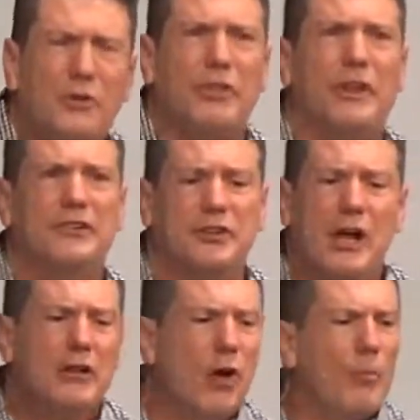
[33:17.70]
this
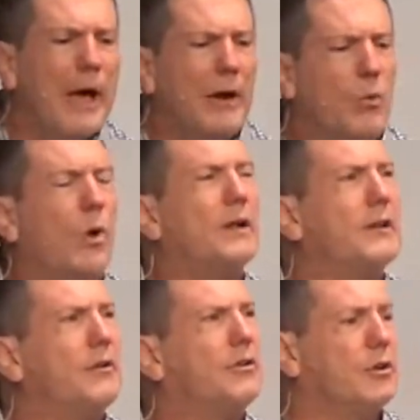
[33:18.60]
no matter what
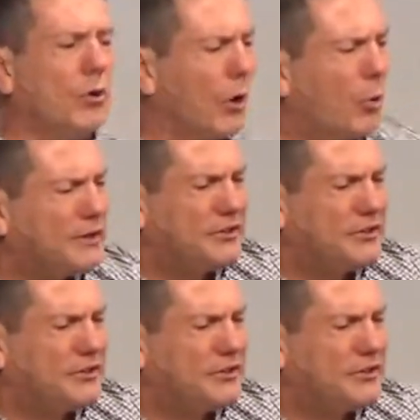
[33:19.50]
you do or what